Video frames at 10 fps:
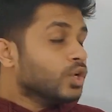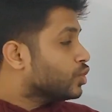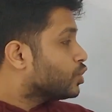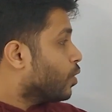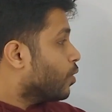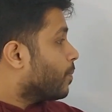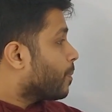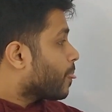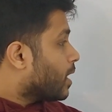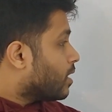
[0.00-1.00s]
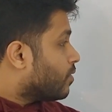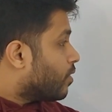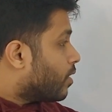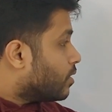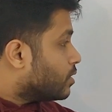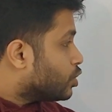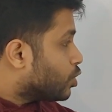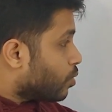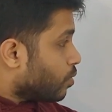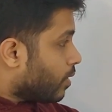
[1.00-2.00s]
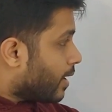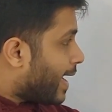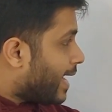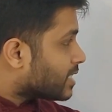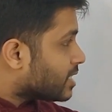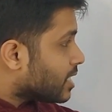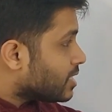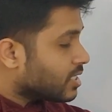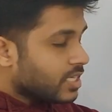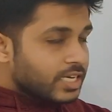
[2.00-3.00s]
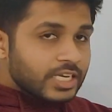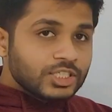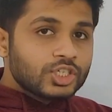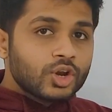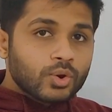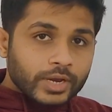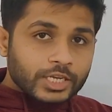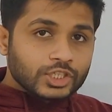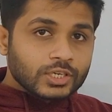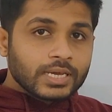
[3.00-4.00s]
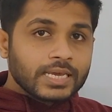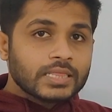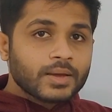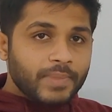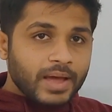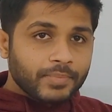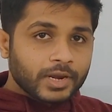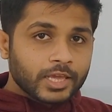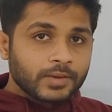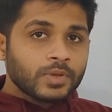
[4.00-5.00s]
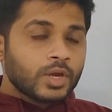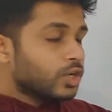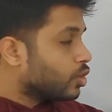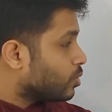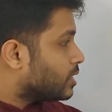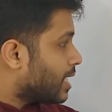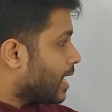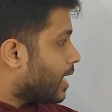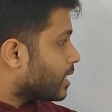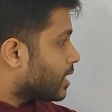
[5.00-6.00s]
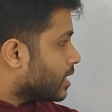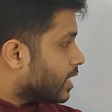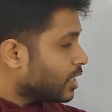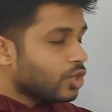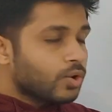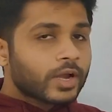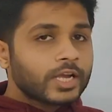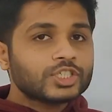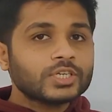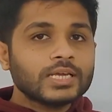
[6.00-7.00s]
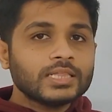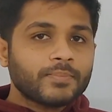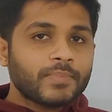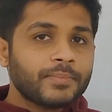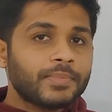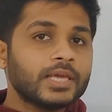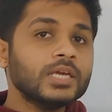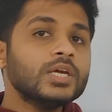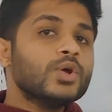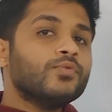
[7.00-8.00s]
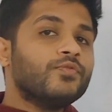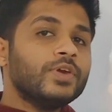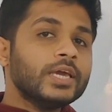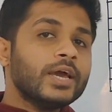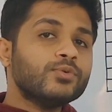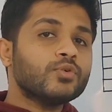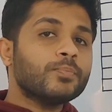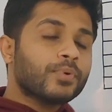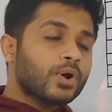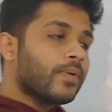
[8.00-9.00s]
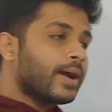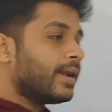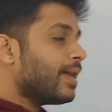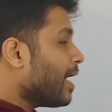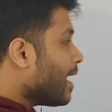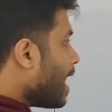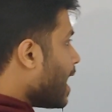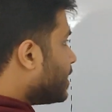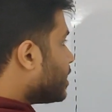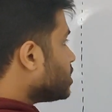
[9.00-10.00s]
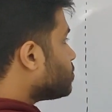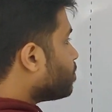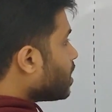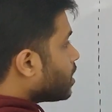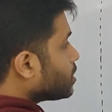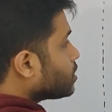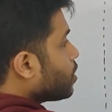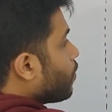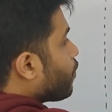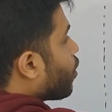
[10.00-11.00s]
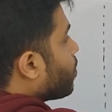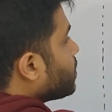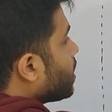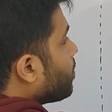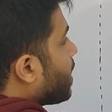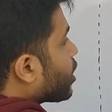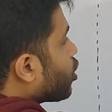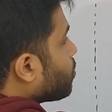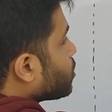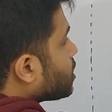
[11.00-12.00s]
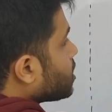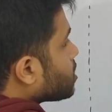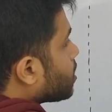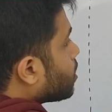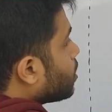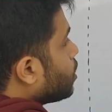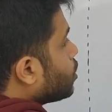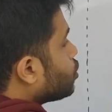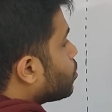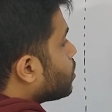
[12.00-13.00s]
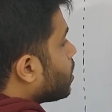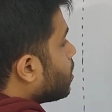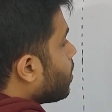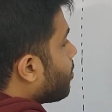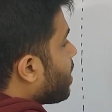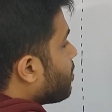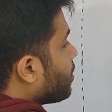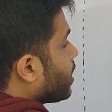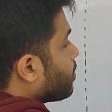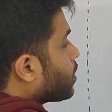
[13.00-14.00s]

So to access each location in the memory, to select each location in the memory, we have to provide address bus from the microprocessor to the memory.